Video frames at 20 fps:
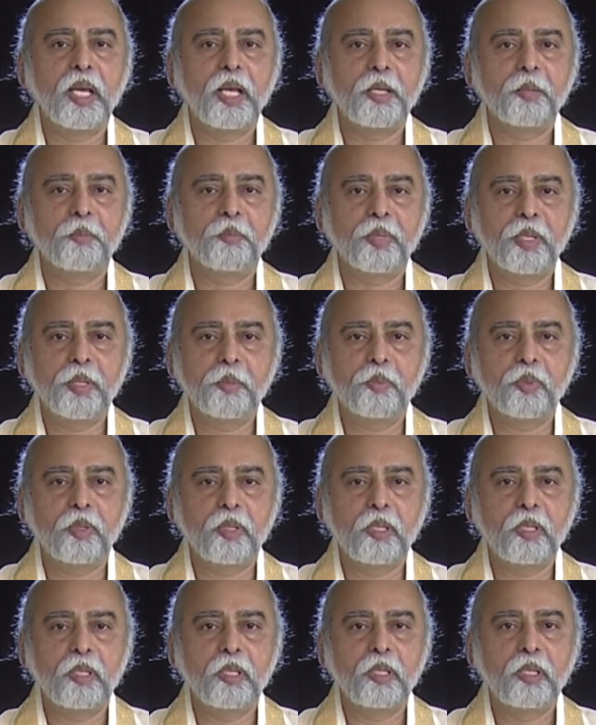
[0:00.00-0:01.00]
and
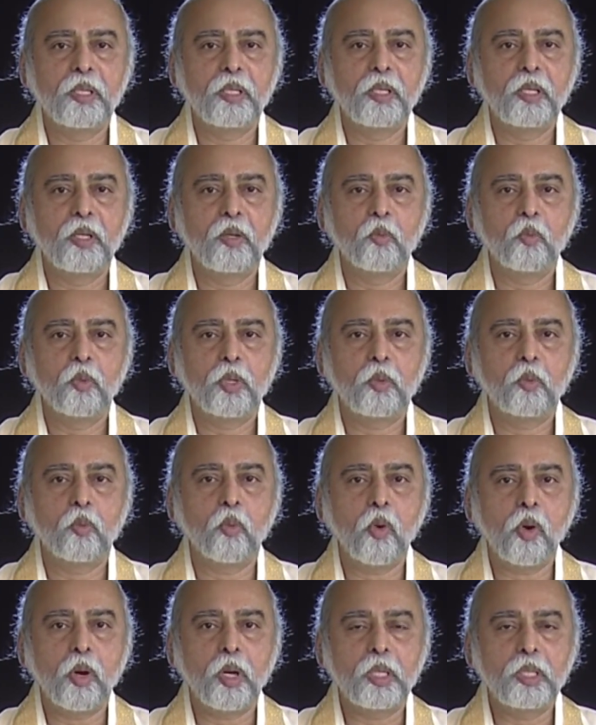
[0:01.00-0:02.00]
people were
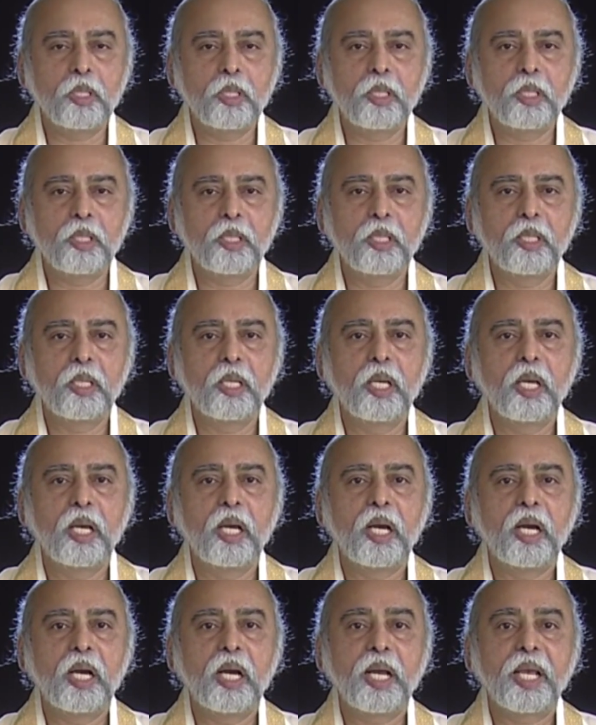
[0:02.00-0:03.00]
warned
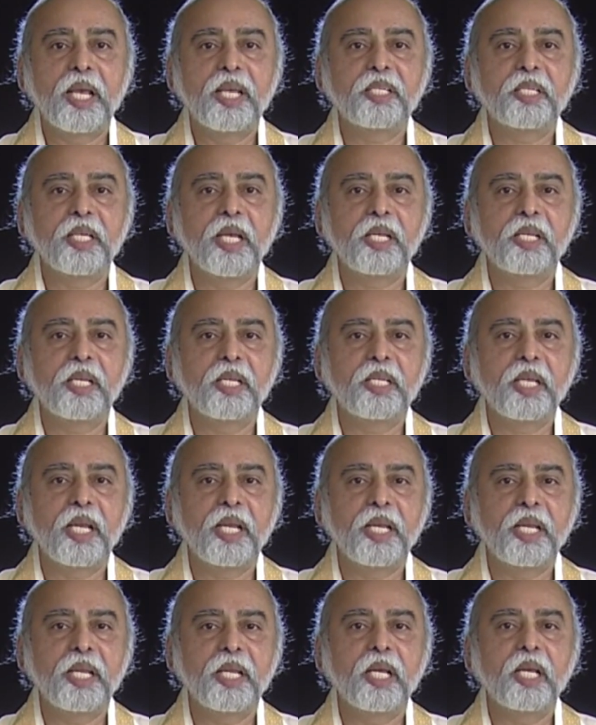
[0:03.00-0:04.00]
against
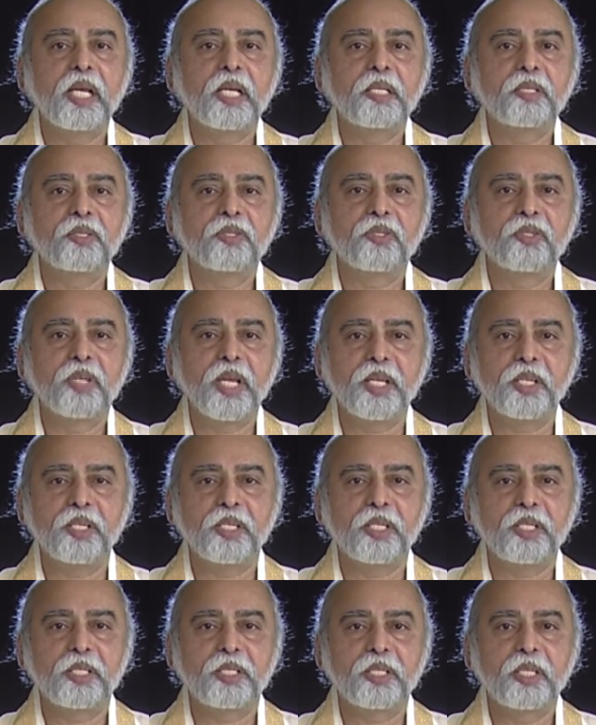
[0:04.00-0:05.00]
entertaining
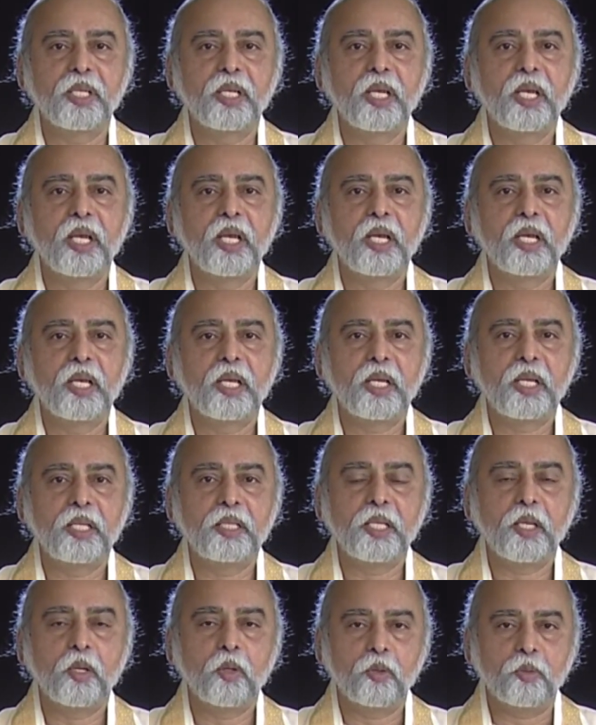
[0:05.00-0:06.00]
strangers
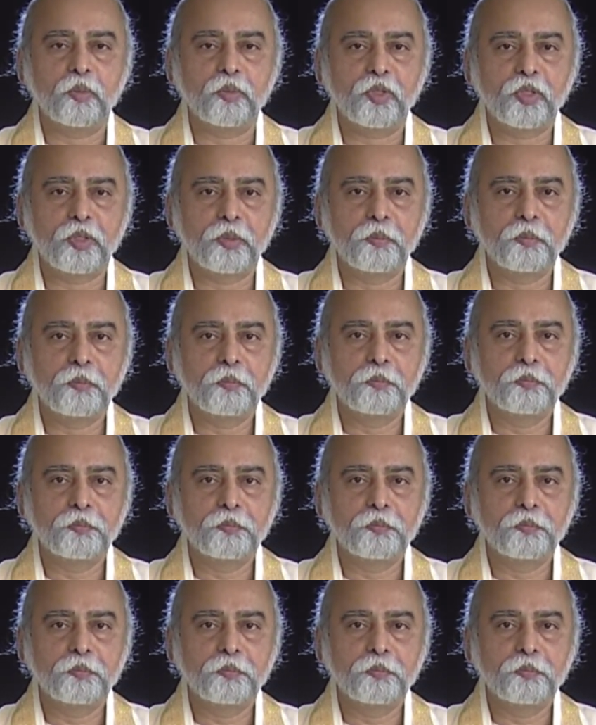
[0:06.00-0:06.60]
in their homes.